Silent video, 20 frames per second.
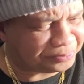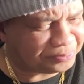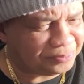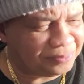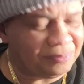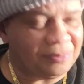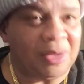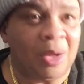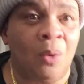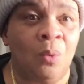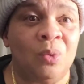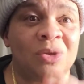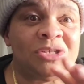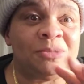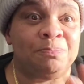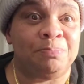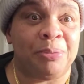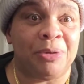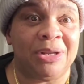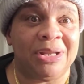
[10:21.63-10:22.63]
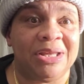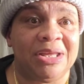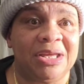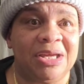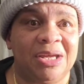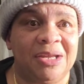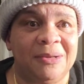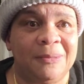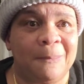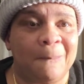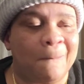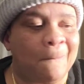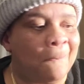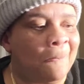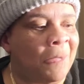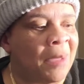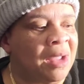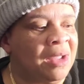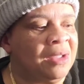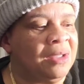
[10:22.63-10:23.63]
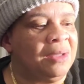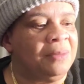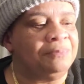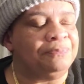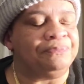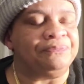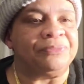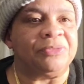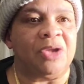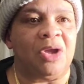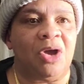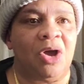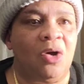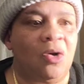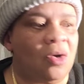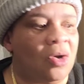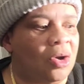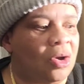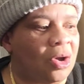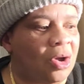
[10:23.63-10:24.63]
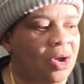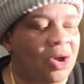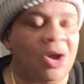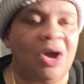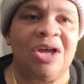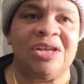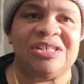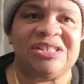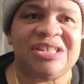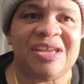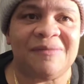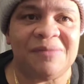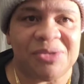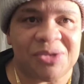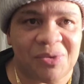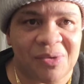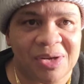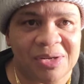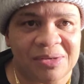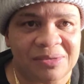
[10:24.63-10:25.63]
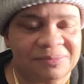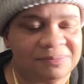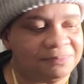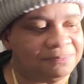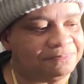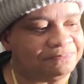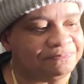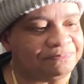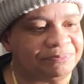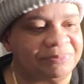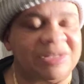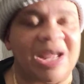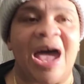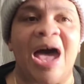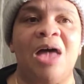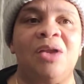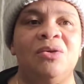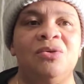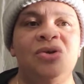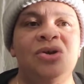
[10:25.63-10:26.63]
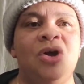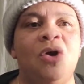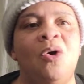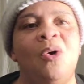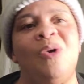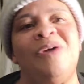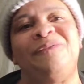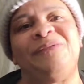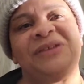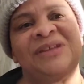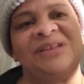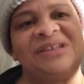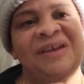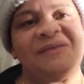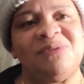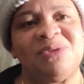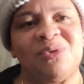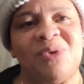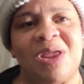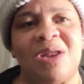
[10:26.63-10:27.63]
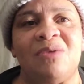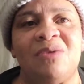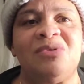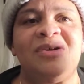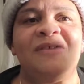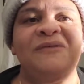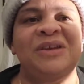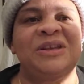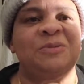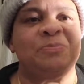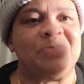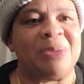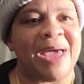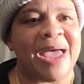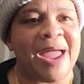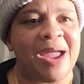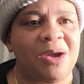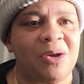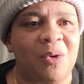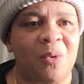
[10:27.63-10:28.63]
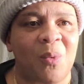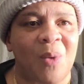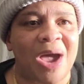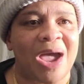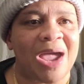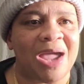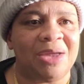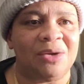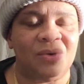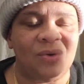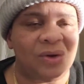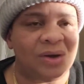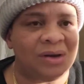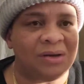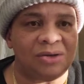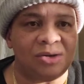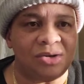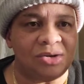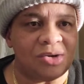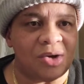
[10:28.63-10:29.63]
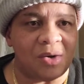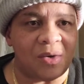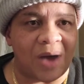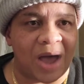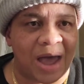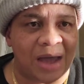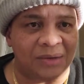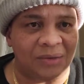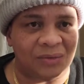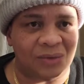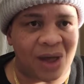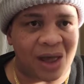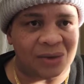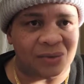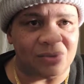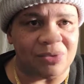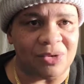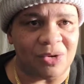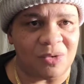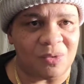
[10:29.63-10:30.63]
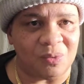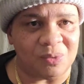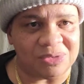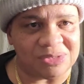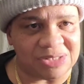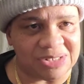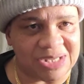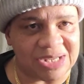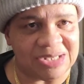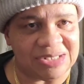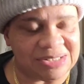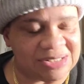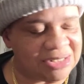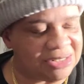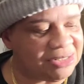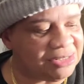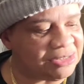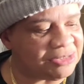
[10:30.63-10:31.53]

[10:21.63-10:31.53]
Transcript: was bullying or a, a seventh grader. Now, I don't know if the seventh grade, I don't know if he's black or white or, you know, I don't, I don't know what the case is.